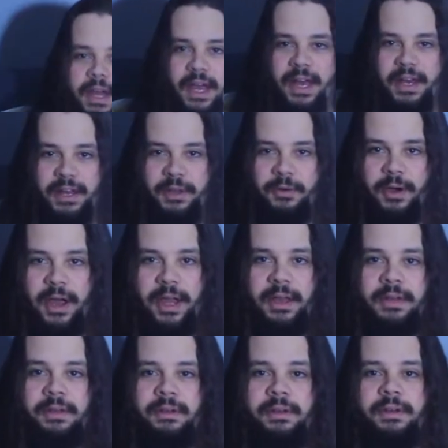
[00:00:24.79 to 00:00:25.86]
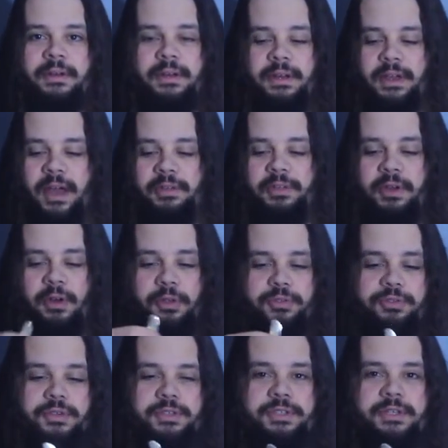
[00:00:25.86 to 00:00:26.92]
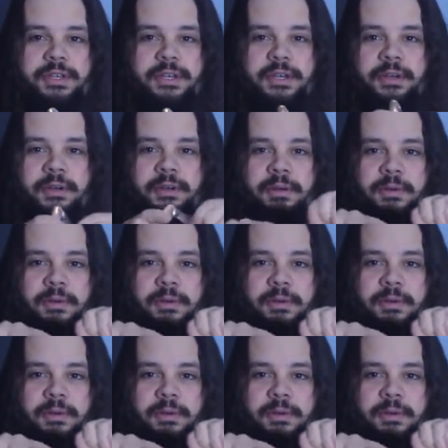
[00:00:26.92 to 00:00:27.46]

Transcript: Anyway, got the old trusty